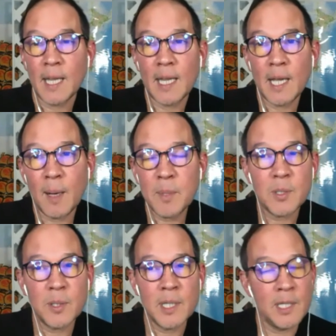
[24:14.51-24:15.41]
the
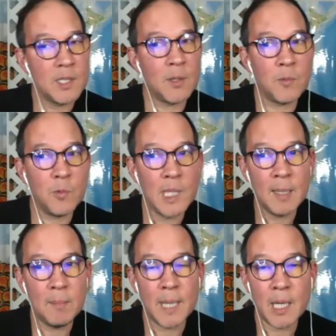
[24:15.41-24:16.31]
opportunities are
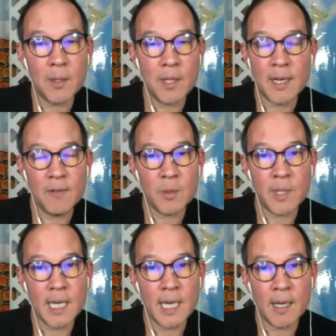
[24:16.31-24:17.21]
really better than ever
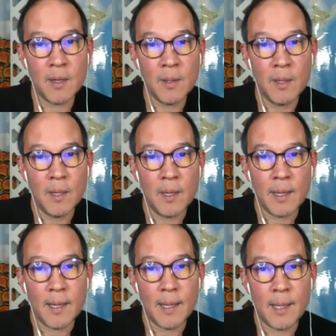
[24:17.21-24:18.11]
right
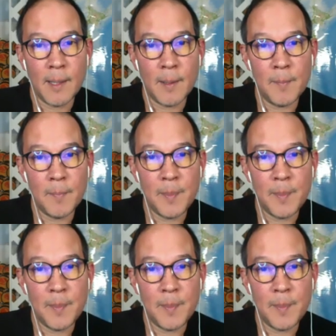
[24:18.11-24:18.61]
now.